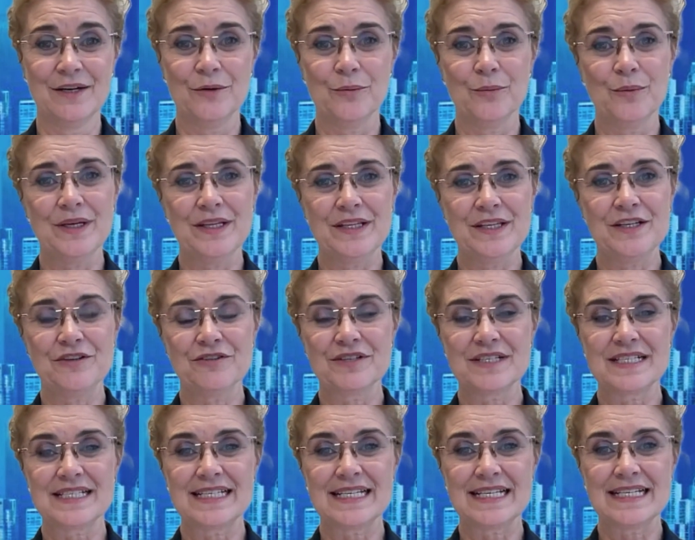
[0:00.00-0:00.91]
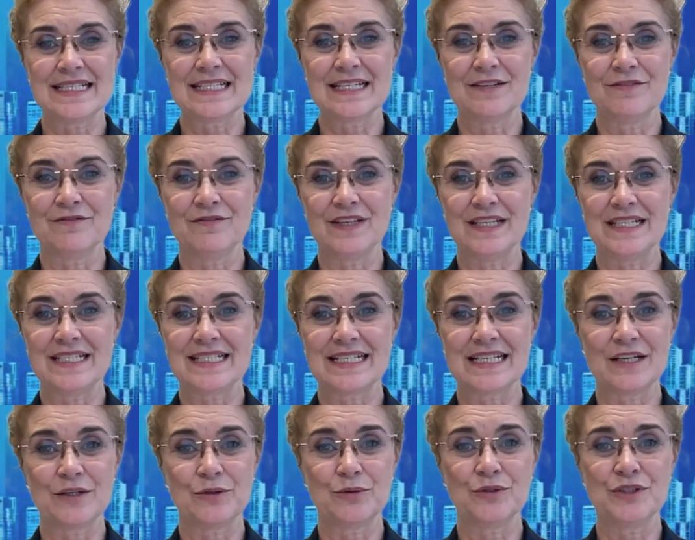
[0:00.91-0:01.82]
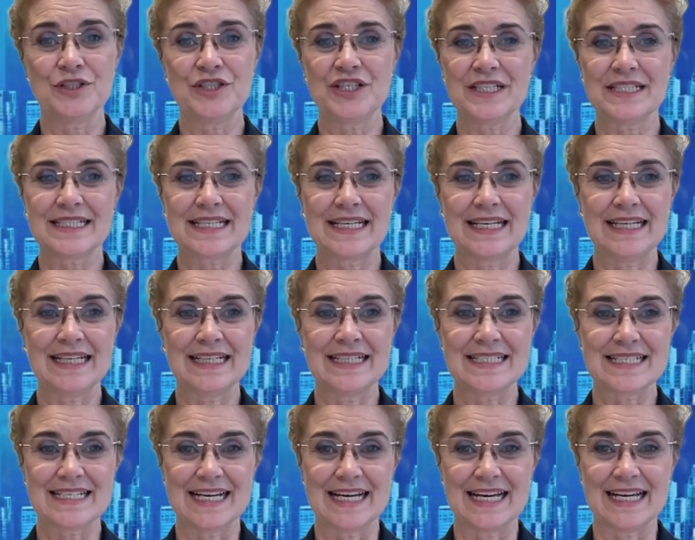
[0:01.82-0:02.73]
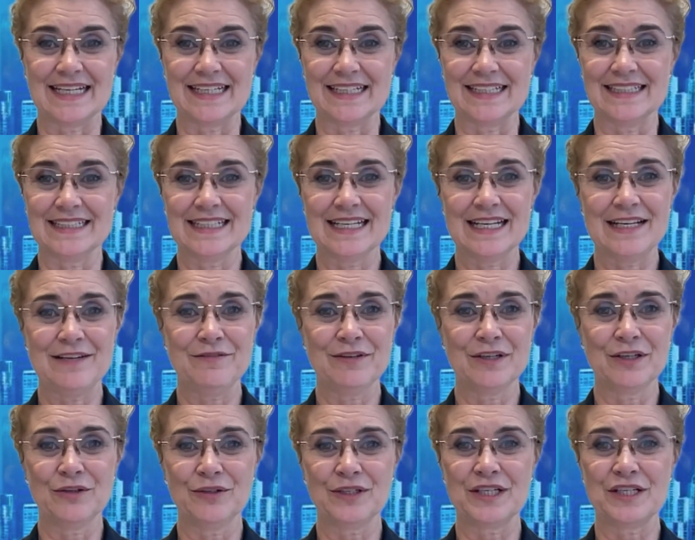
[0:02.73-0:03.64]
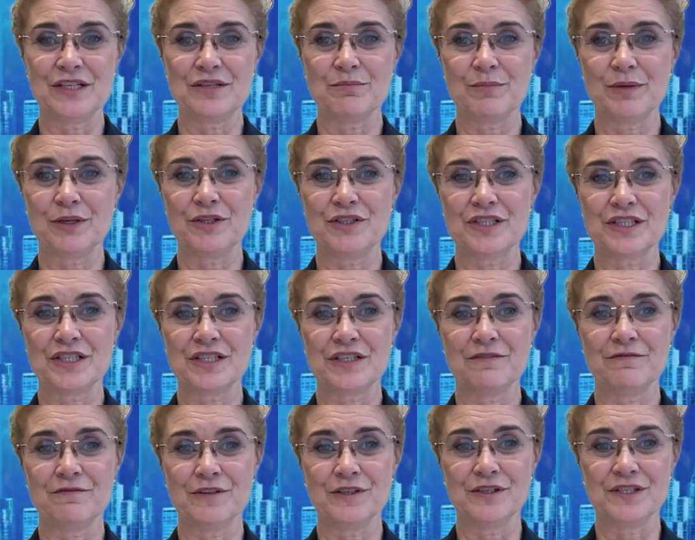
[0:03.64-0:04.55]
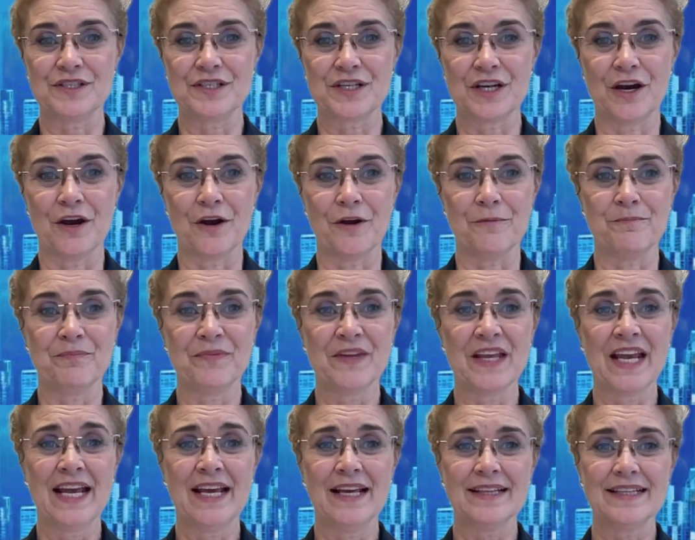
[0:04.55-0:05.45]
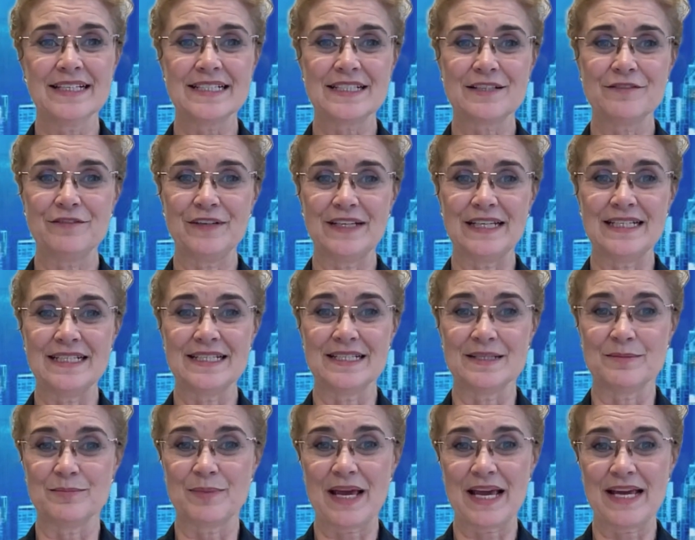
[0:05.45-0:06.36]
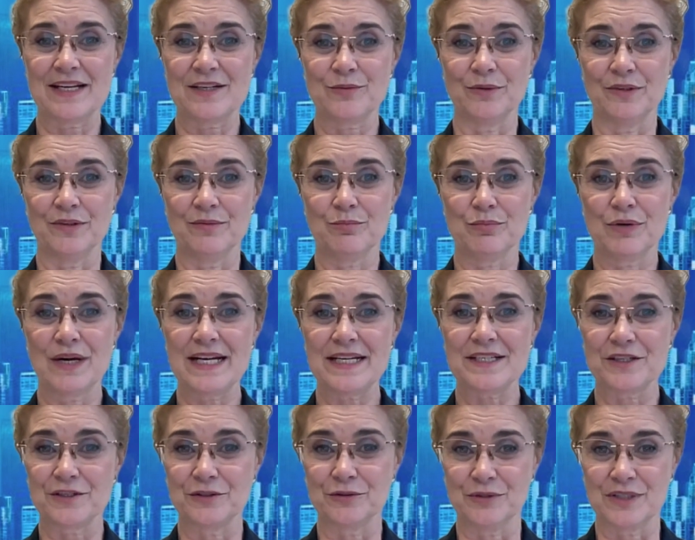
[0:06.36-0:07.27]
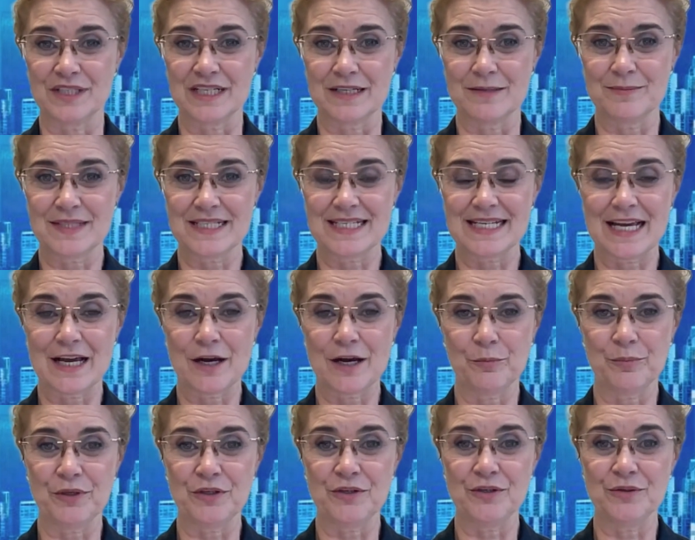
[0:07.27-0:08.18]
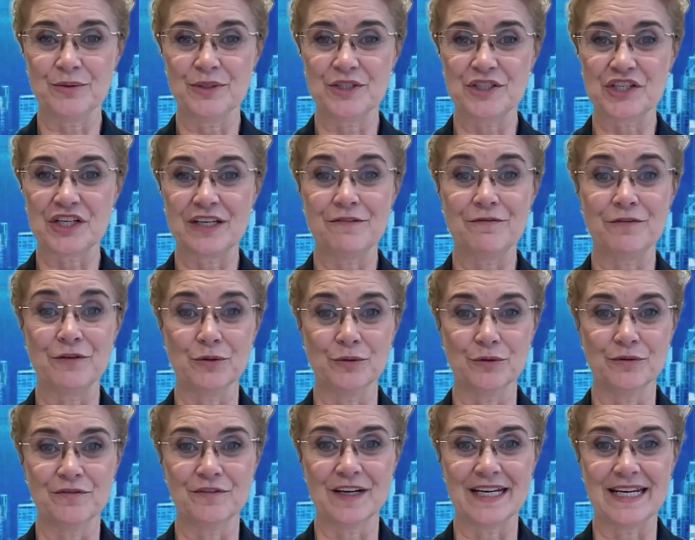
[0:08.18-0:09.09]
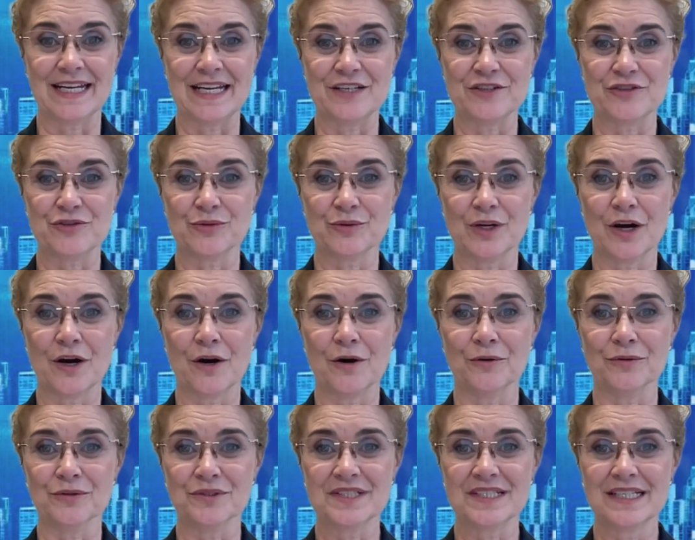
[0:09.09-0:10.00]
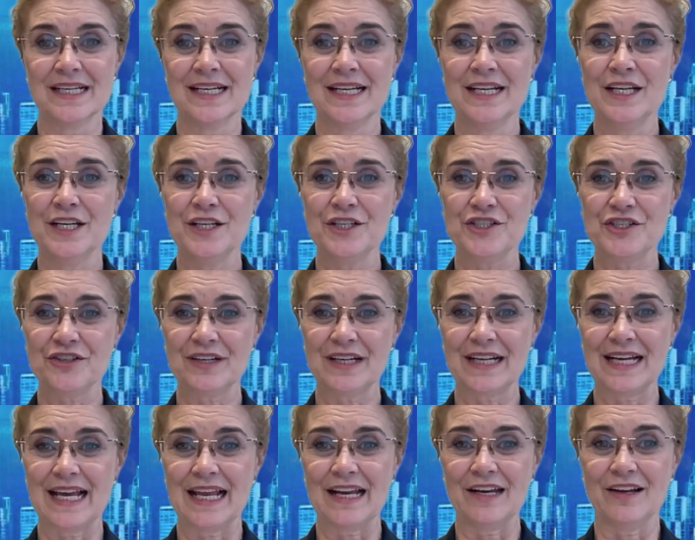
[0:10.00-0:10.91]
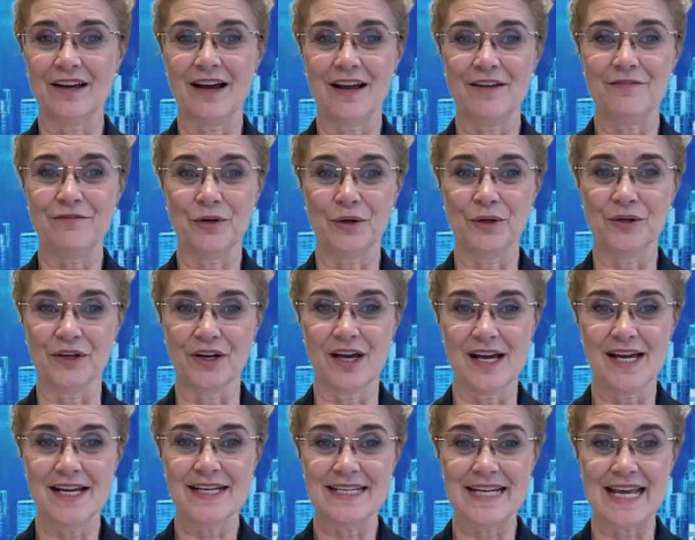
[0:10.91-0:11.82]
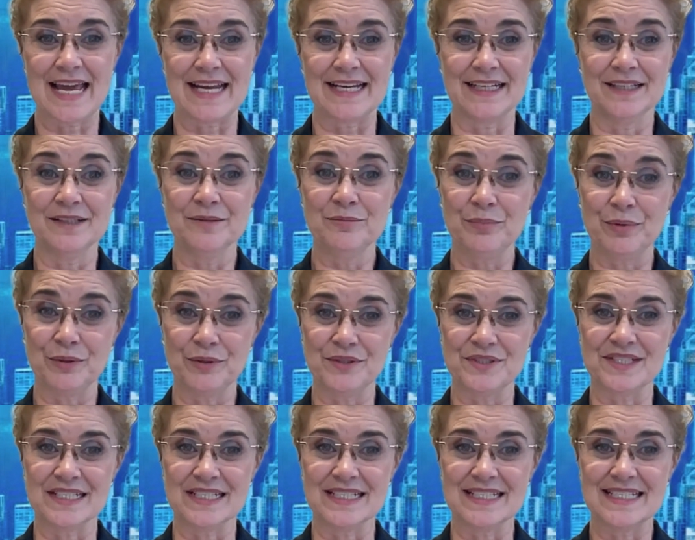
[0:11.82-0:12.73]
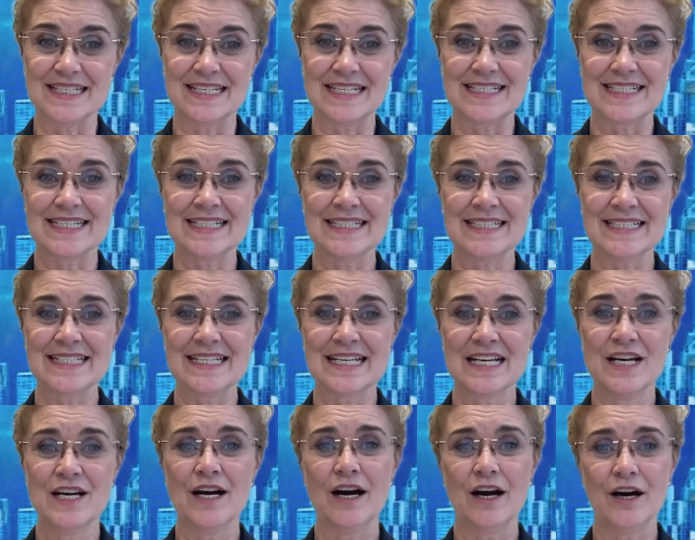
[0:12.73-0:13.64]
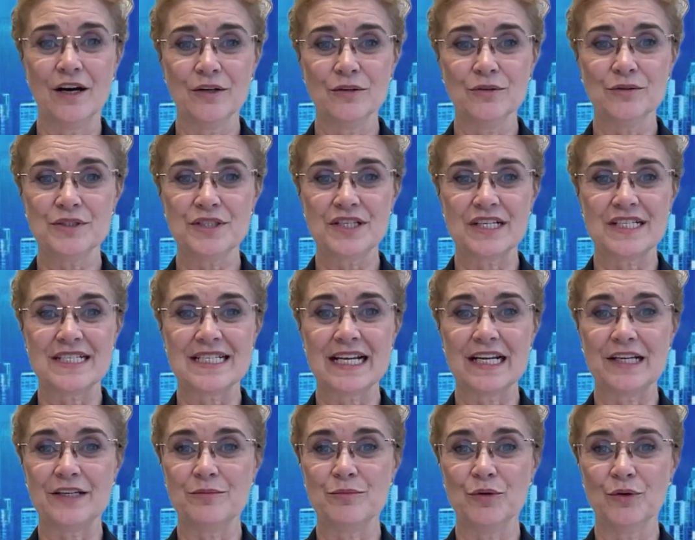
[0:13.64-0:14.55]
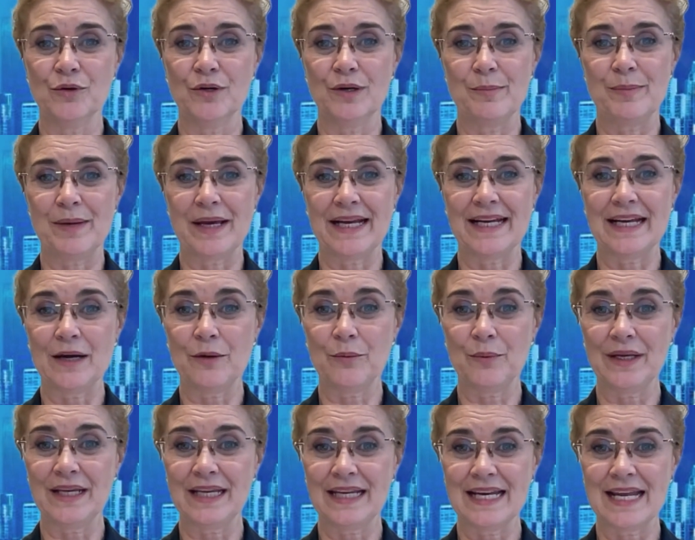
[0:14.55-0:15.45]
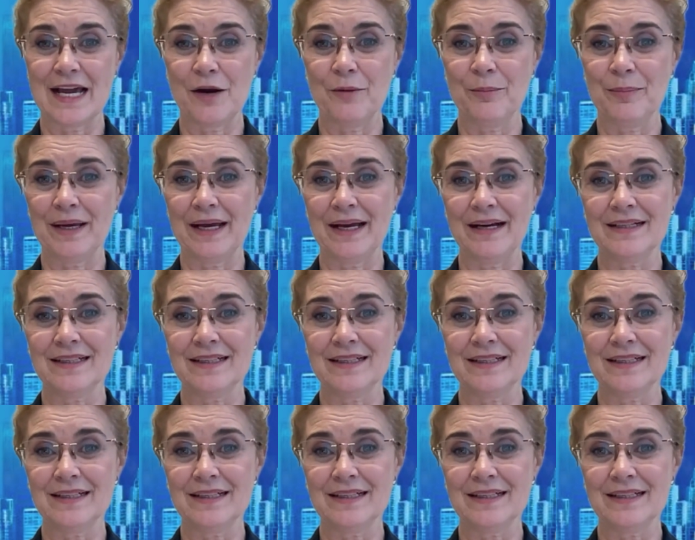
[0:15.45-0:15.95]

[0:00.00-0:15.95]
Whether you're a seasoned investor or just getting started, even looking to purchase your first home, this event is packed with practical tips to help you to achieve your financial goals. During our live online and in-person sessions, I'll also tell you more about how we can help our